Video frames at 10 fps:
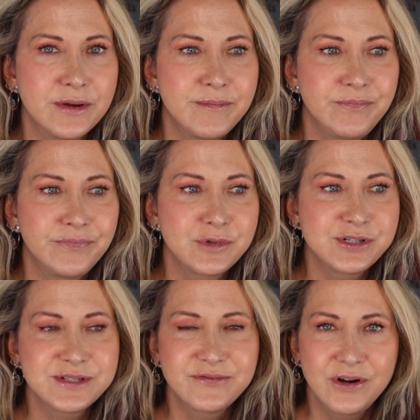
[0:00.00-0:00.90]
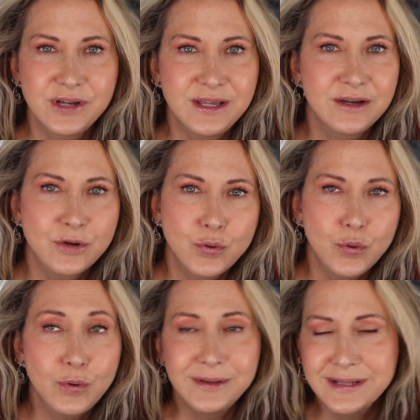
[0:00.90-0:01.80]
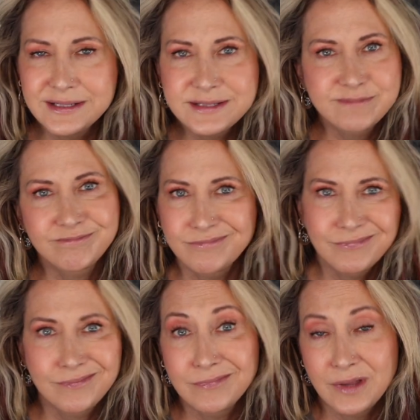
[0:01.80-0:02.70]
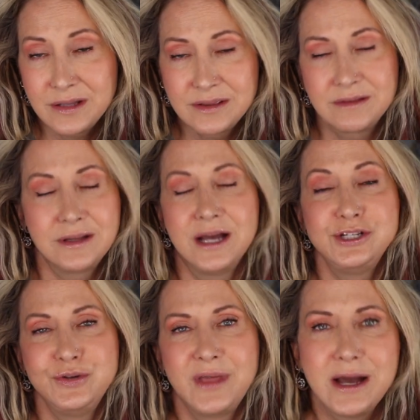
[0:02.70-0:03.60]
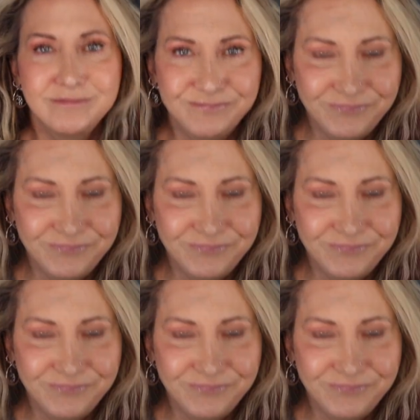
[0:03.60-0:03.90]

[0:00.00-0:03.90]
it, which is funky and cool, and I do that.